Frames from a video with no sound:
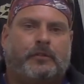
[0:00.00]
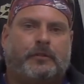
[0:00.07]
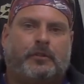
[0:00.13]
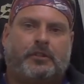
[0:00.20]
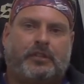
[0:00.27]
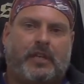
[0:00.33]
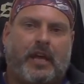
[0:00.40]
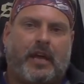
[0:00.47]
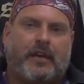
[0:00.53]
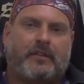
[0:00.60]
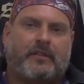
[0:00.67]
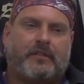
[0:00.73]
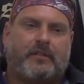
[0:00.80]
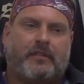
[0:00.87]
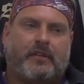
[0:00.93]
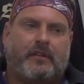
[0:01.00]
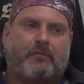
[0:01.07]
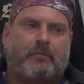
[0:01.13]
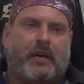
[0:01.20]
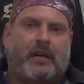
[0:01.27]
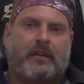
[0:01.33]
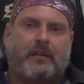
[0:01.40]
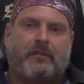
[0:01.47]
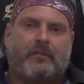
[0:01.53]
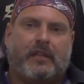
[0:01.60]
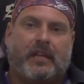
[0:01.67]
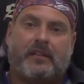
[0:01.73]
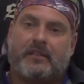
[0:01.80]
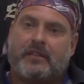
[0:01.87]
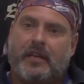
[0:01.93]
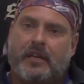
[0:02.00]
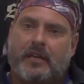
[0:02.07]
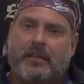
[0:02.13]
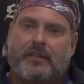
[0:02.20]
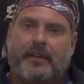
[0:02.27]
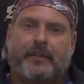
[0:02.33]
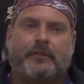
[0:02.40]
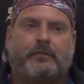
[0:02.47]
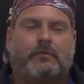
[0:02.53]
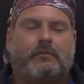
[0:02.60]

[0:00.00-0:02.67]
she asks, does anybody would like to say anything?